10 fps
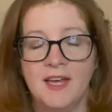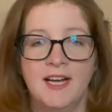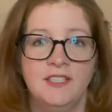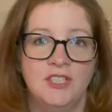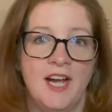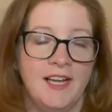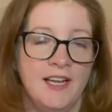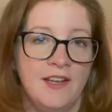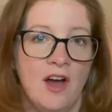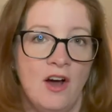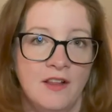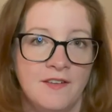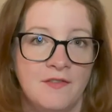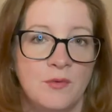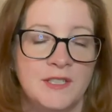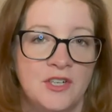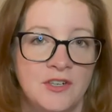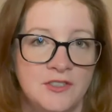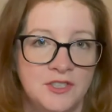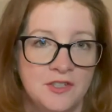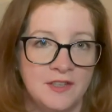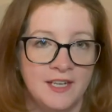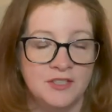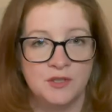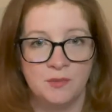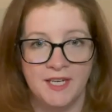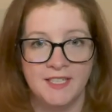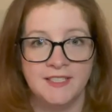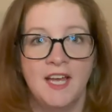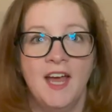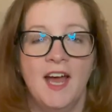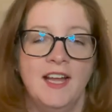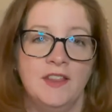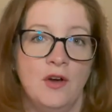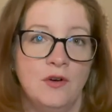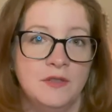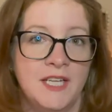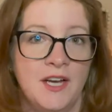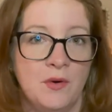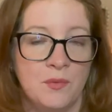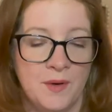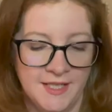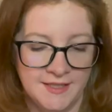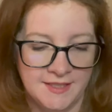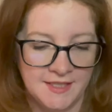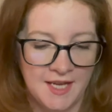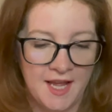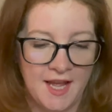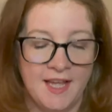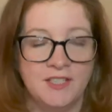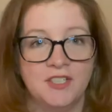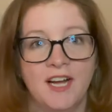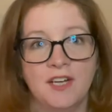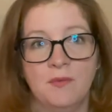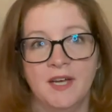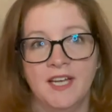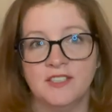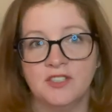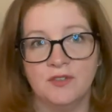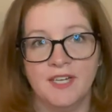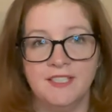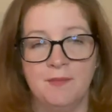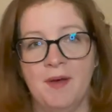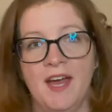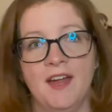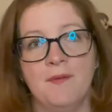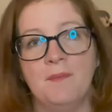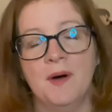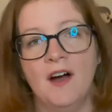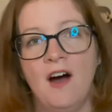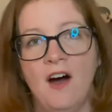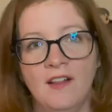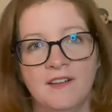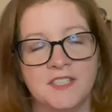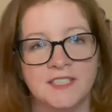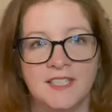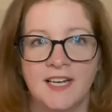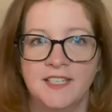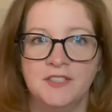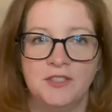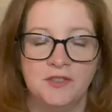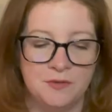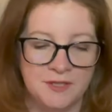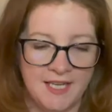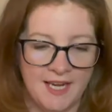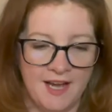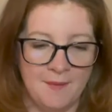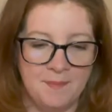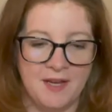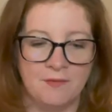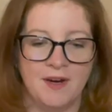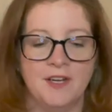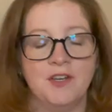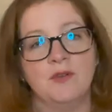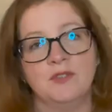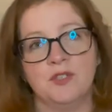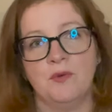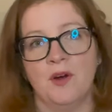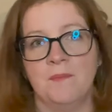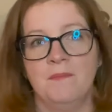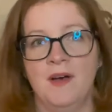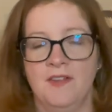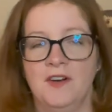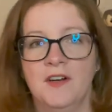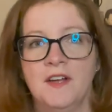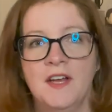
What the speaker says: that Jack and Olive returned to their suite at the Hotel Ritz. And Jack went straight to bed, but Olive decided to stay up and write a note to her mother.